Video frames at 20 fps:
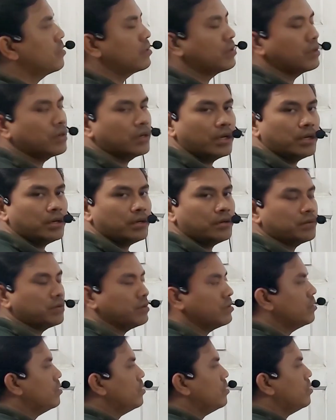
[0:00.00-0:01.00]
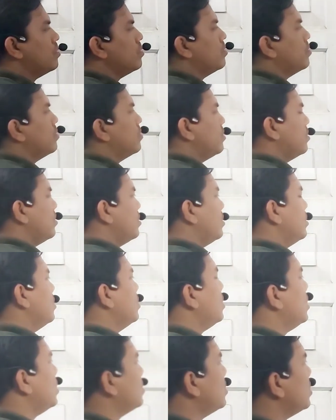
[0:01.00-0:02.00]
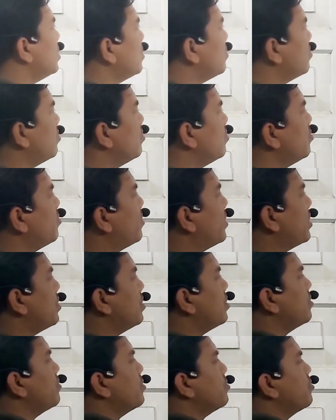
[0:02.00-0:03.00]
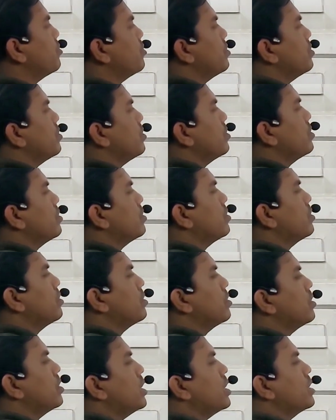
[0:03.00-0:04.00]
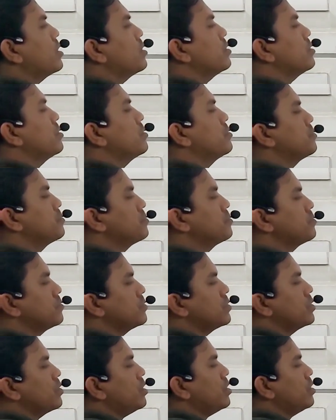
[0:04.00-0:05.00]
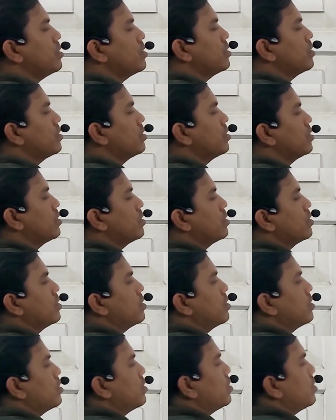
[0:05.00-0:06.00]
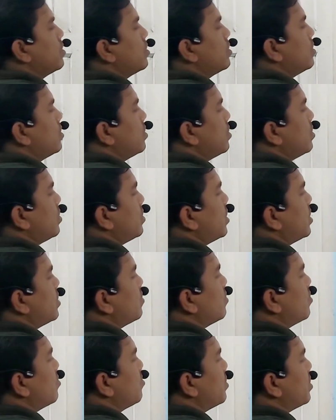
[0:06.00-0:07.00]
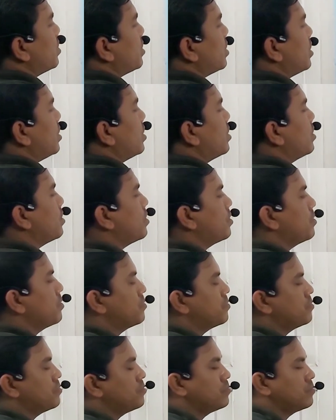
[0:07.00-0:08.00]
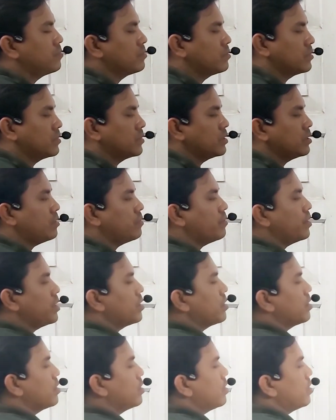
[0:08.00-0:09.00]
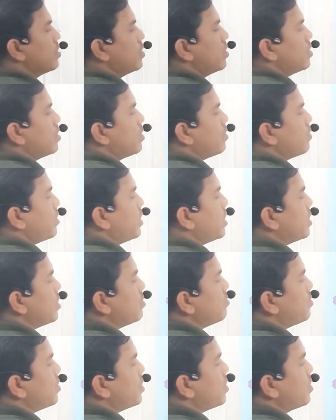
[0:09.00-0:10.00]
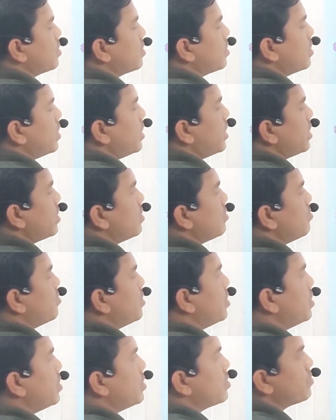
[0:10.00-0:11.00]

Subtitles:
Done? I think it will be better if you put angle. Okay? Then it will be clear. Alright. Now angle B. Angle B is